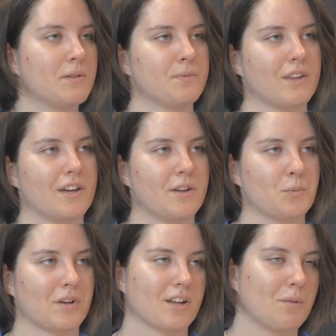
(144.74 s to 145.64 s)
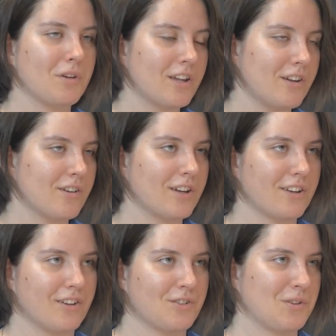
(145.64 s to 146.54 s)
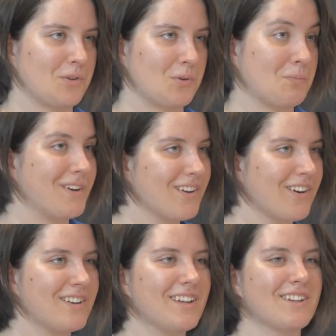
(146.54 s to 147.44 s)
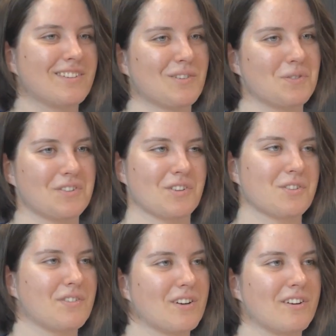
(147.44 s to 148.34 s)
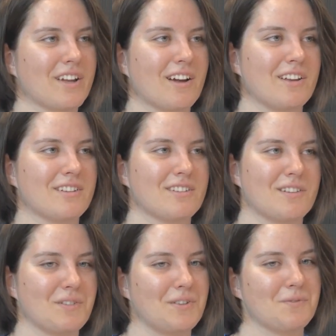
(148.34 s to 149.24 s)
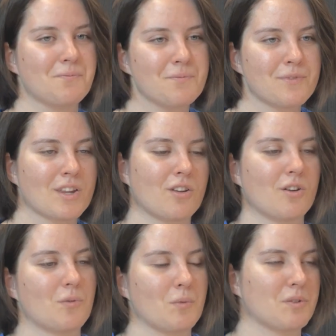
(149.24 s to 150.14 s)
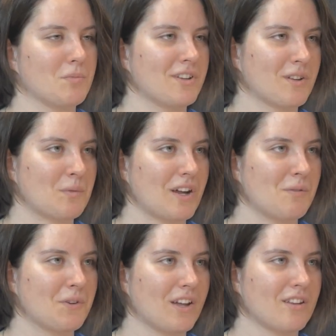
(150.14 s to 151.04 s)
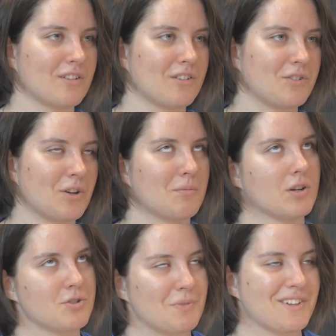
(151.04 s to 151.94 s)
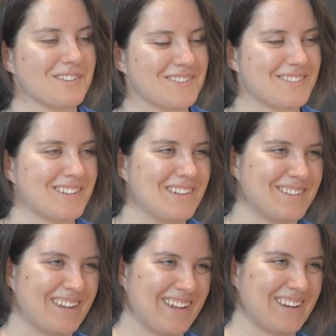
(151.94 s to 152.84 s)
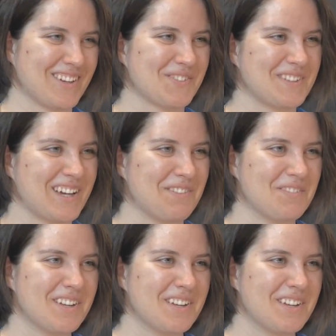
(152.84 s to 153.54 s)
And when coming here, getting to know my colleagues, it was also very kind. So, I mean, we spent some time together, not much because studies take a lot of time,